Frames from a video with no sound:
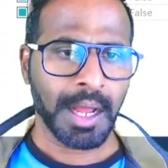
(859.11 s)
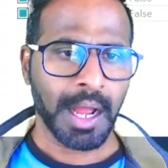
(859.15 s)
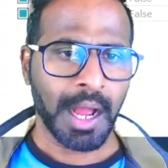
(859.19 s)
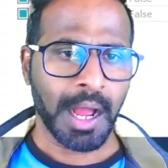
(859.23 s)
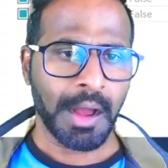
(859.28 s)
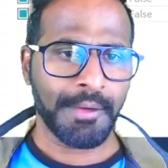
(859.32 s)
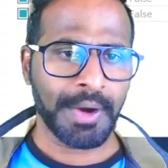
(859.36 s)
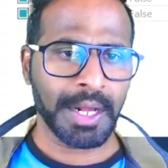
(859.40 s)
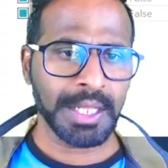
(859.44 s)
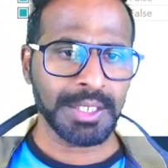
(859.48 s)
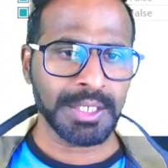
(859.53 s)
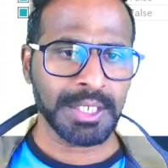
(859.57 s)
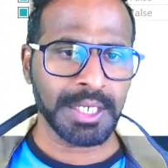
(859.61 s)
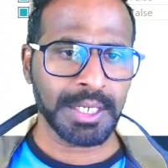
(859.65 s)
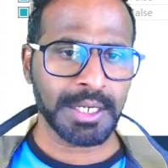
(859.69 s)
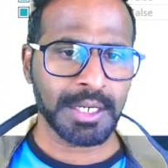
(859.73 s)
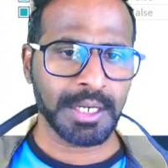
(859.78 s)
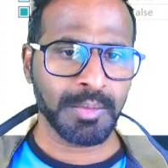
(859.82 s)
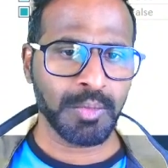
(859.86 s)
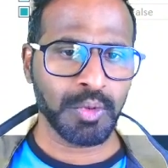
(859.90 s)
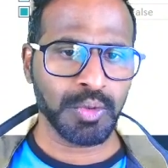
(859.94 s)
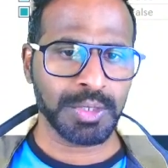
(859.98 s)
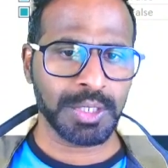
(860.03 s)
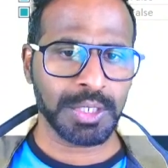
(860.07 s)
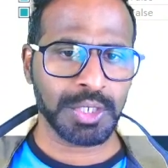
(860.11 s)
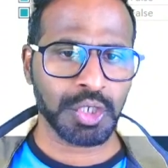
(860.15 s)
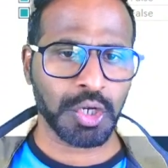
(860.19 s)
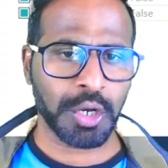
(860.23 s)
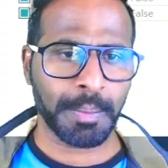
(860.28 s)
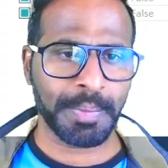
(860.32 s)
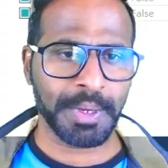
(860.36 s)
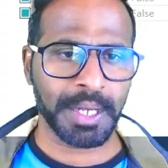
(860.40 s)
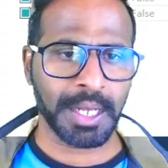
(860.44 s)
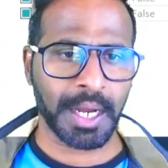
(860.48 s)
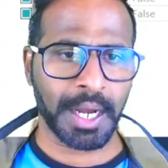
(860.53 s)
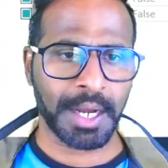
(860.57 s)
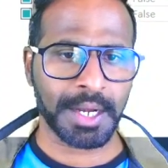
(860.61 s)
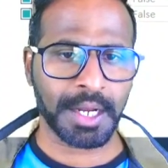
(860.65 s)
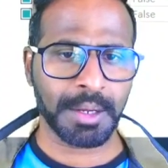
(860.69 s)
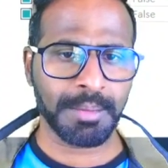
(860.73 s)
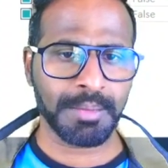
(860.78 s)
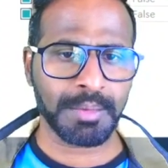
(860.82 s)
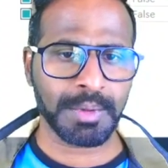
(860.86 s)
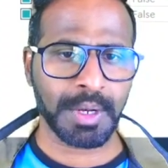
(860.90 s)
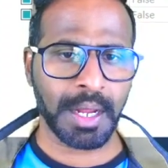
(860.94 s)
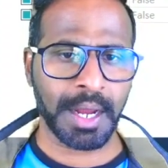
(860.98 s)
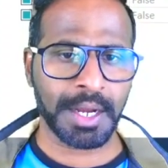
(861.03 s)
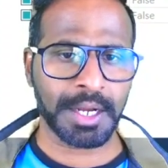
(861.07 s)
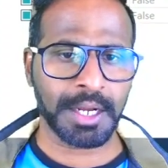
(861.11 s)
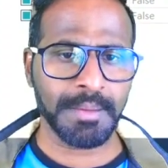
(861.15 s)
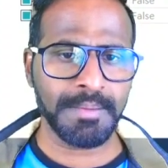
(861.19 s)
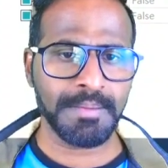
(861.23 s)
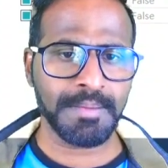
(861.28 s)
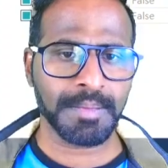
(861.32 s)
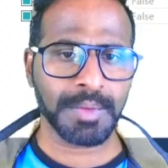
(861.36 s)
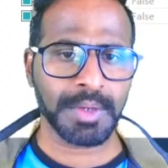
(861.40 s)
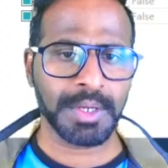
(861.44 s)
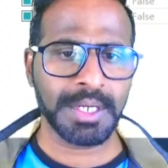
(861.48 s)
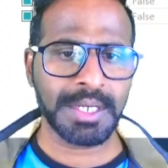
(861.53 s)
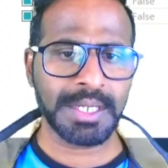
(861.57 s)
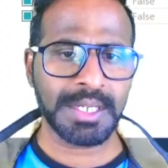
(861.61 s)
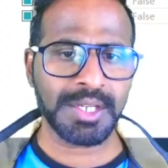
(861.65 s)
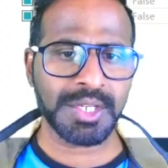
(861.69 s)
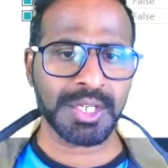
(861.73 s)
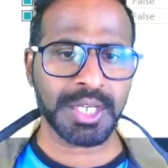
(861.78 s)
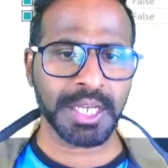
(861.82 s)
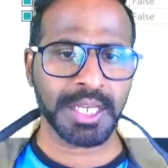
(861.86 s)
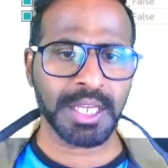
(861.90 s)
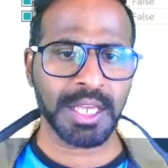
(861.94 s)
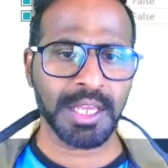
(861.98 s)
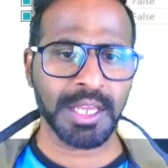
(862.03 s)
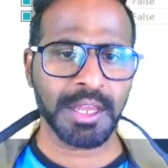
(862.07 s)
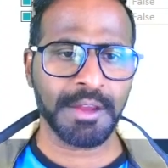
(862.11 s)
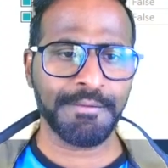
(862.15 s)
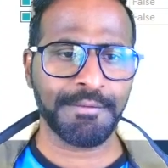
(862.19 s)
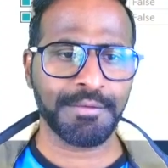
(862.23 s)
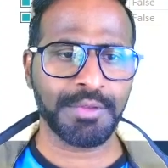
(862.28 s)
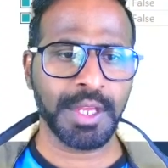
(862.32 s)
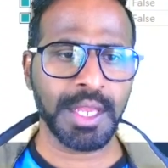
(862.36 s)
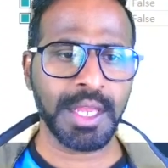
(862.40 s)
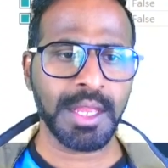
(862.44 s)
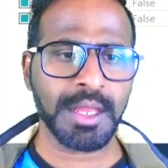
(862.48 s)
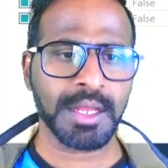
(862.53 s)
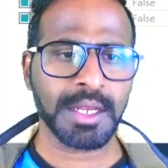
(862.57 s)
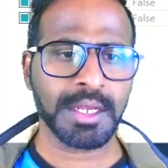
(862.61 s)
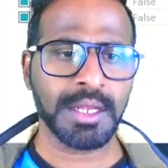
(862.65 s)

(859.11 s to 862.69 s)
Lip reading: Once it removes the shopping item, it is checking if the